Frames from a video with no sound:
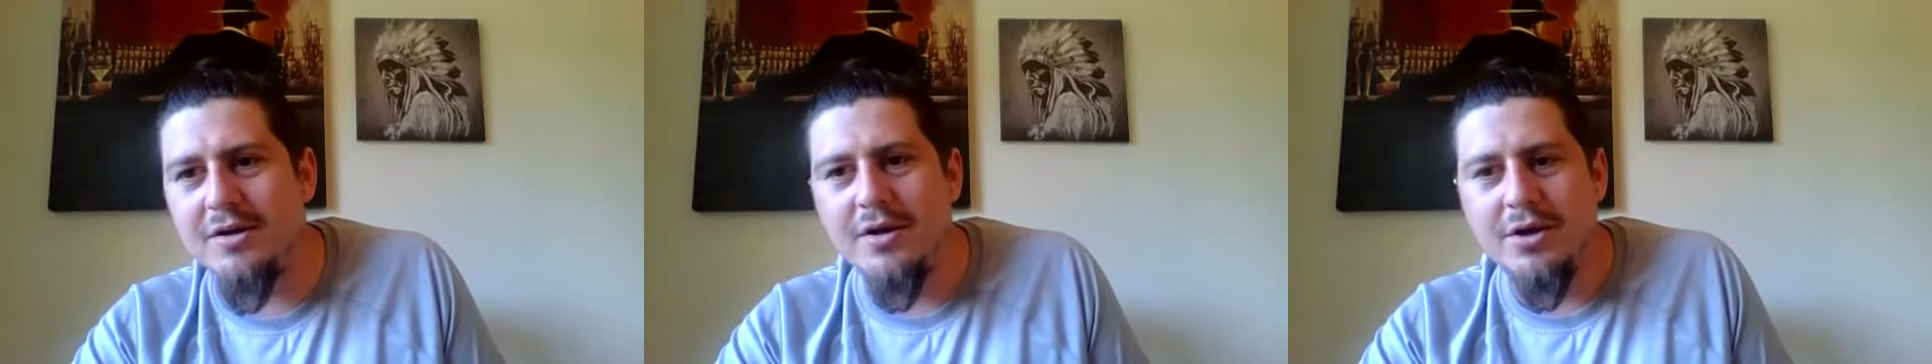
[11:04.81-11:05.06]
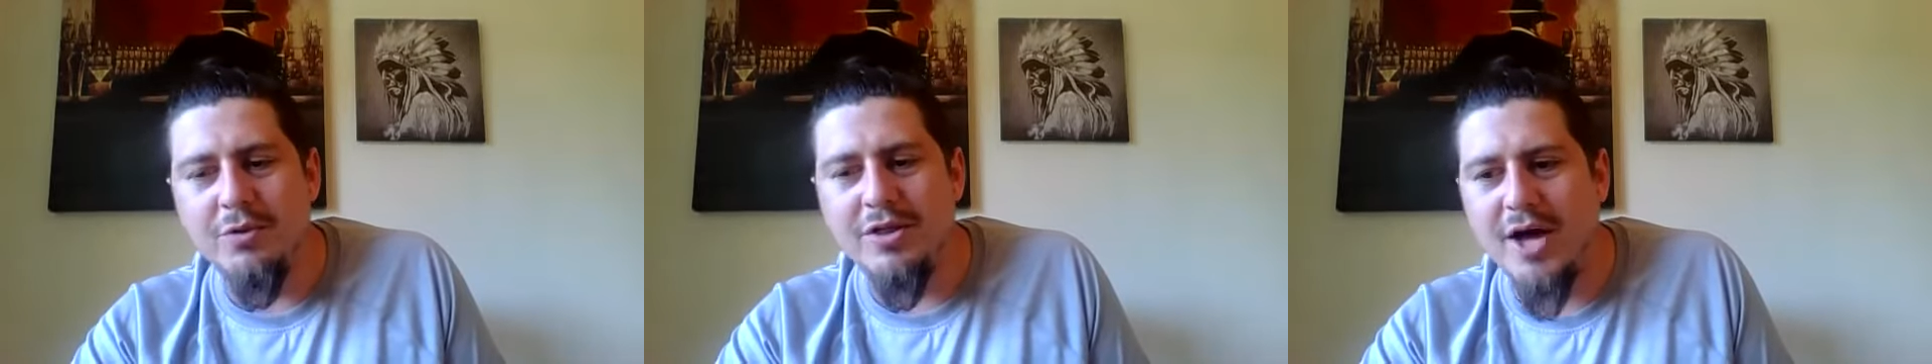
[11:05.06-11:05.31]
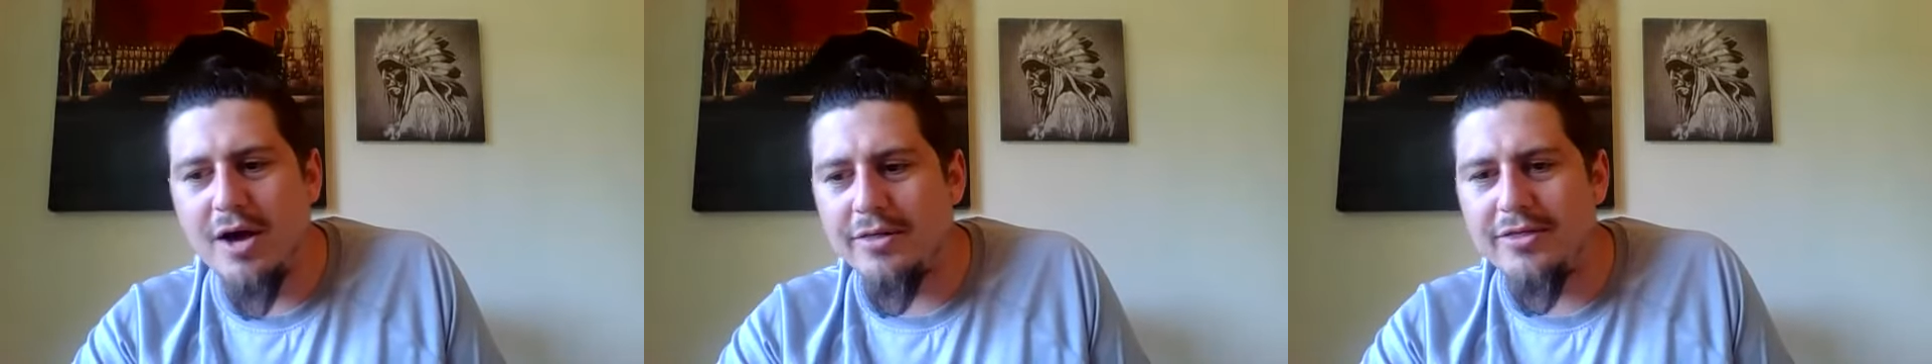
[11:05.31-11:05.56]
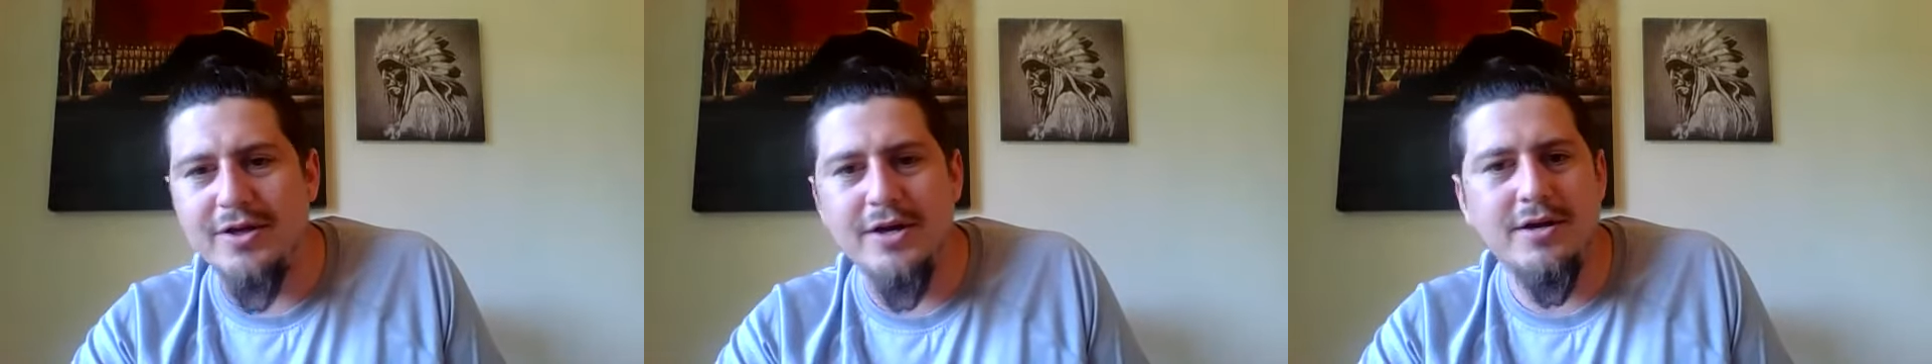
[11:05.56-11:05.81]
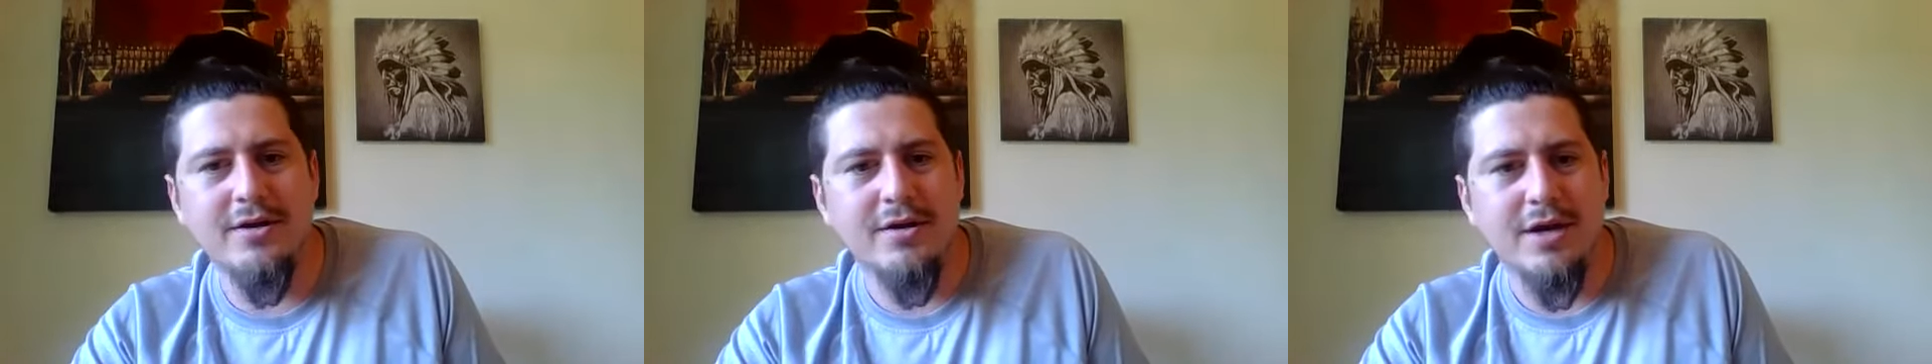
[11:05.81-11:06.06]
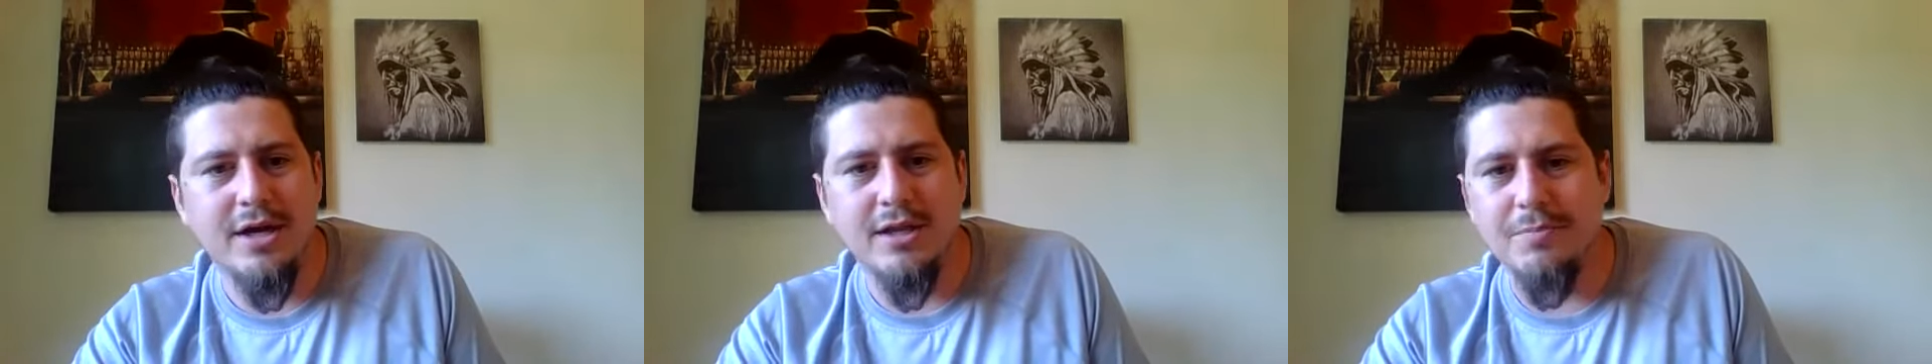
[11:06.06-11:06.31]
with how thin
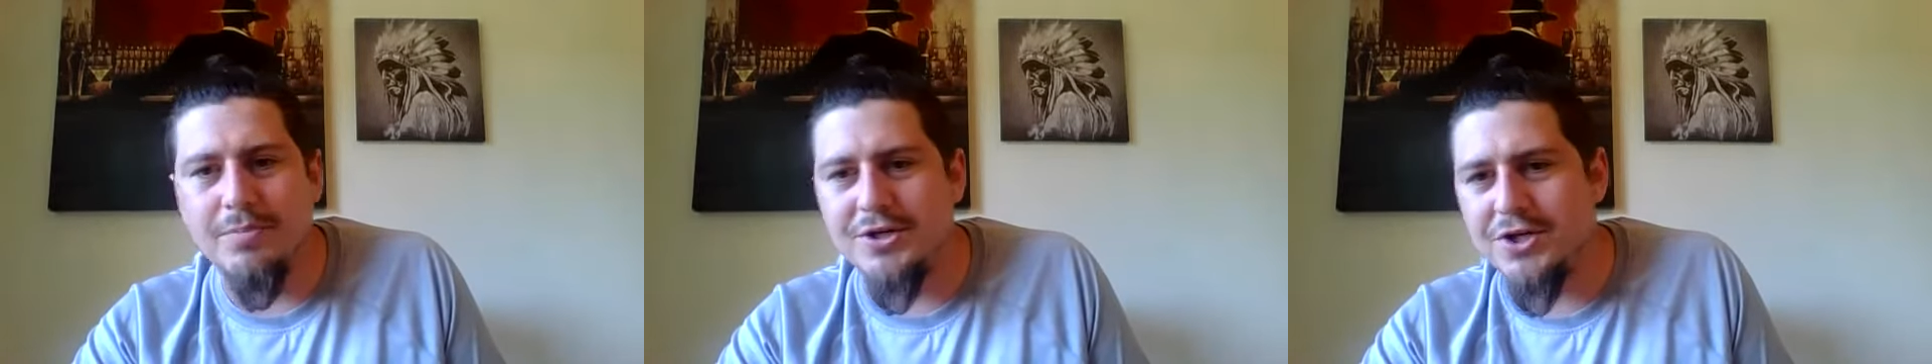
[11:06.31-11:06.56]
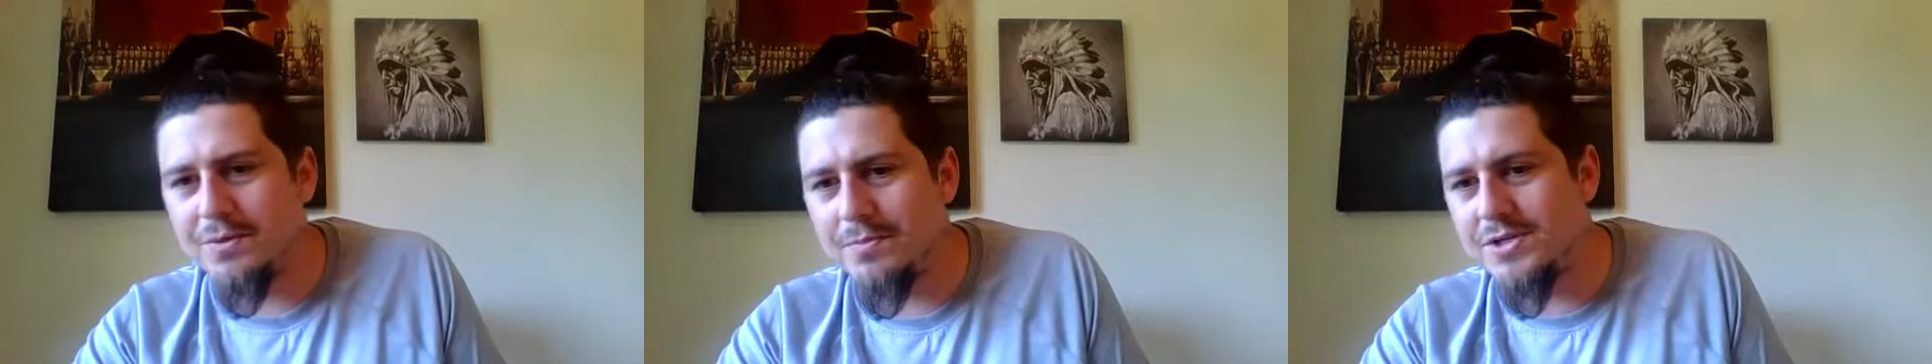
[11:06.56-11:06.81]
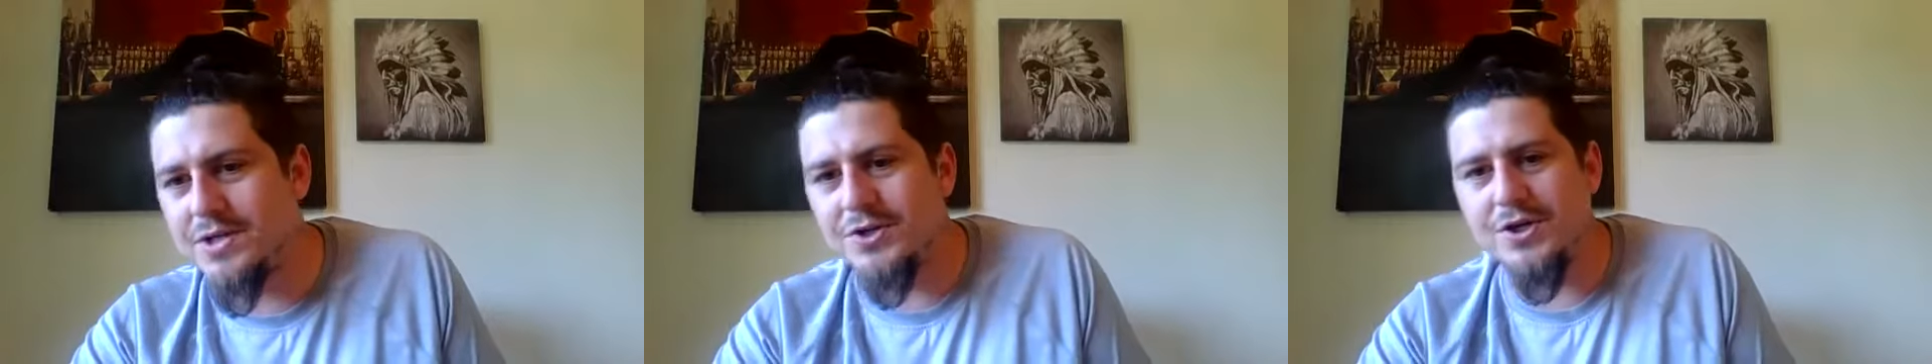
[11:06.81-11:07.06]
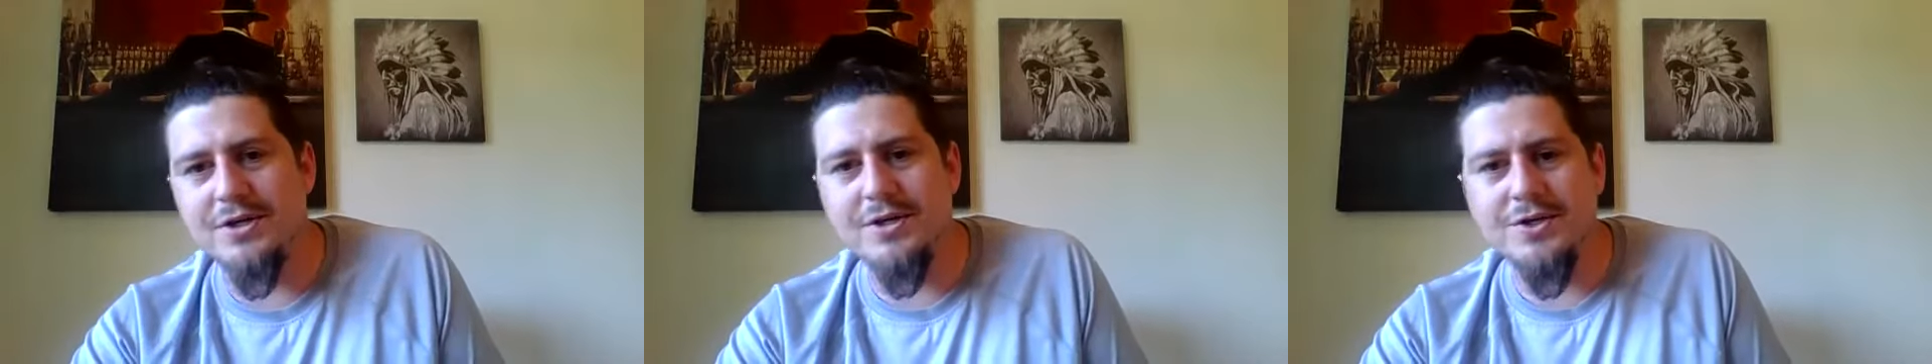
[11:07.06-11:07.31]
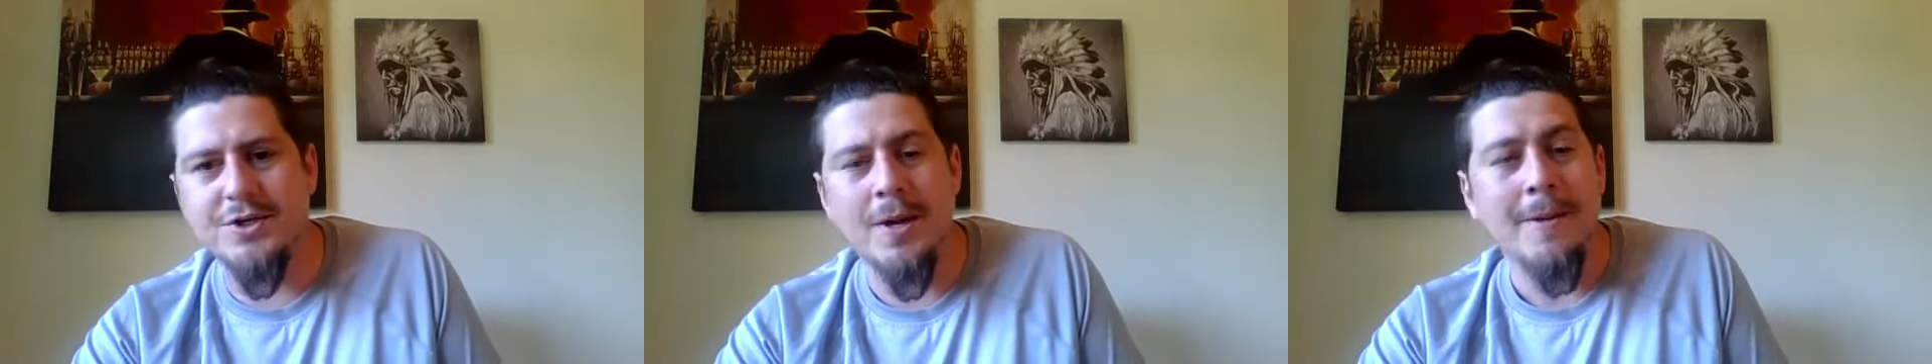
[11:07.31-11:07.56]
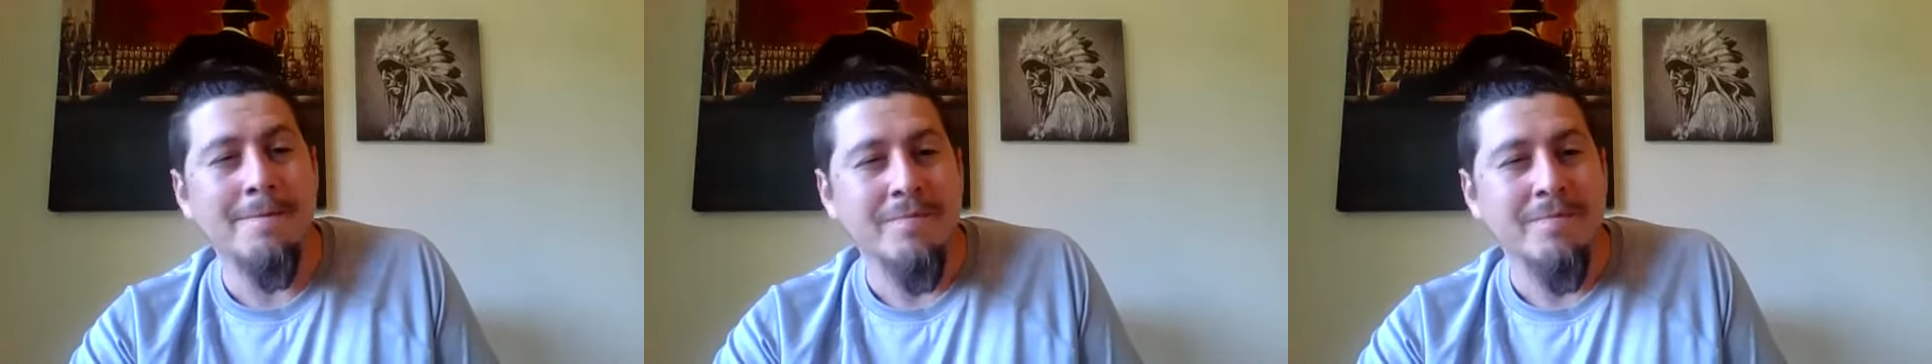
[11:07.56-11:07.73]
the pitching position is.